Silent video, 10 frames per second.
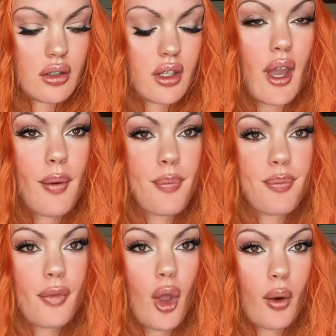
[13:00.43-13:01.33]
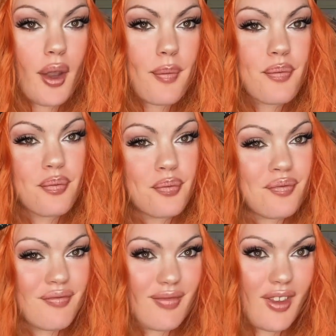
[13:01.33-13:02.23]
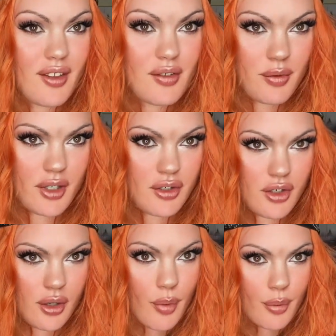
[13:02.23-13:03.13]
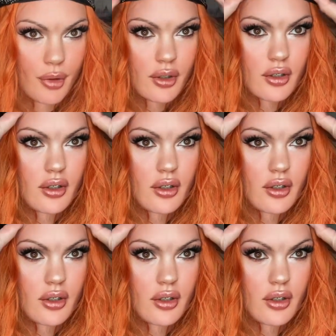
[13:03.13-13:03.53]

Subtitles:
Yeah, okay. Making sure I remembered